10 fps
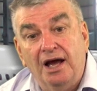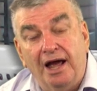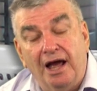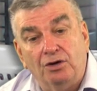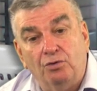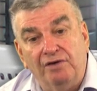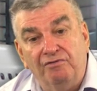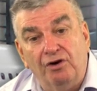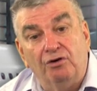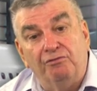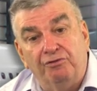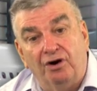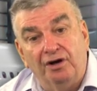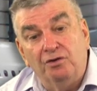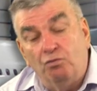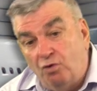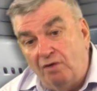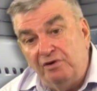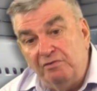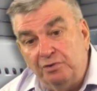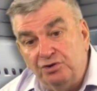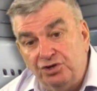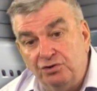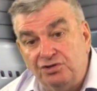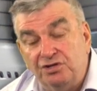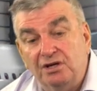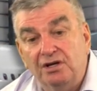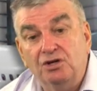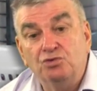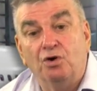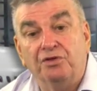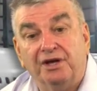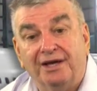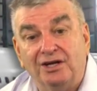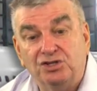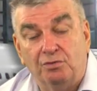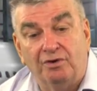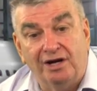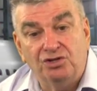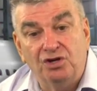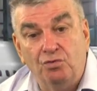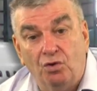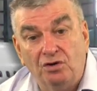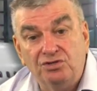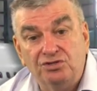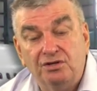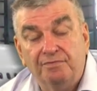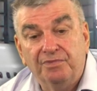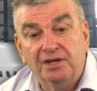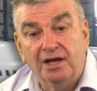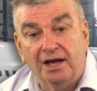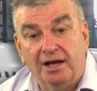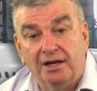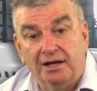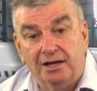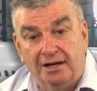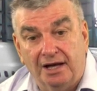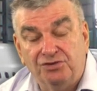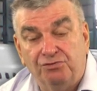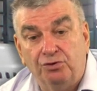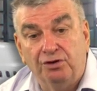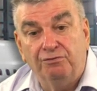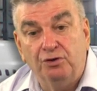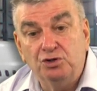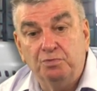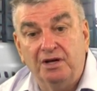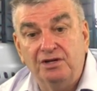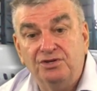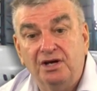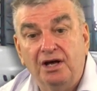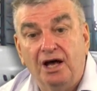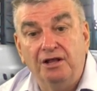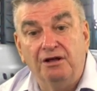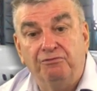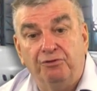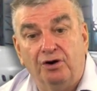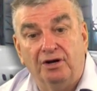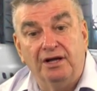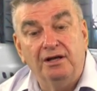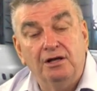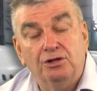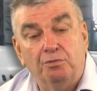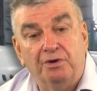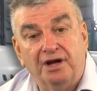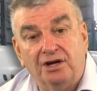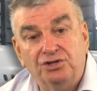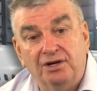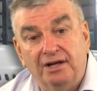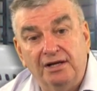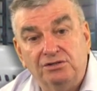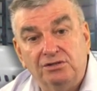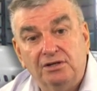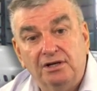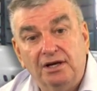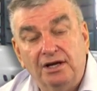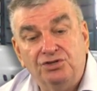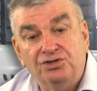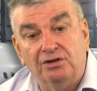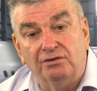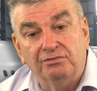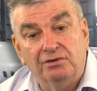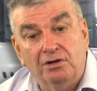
How do we verify that what we've produced is what the customer actually wants and asked for in the first place? And then finally, the production lease itself.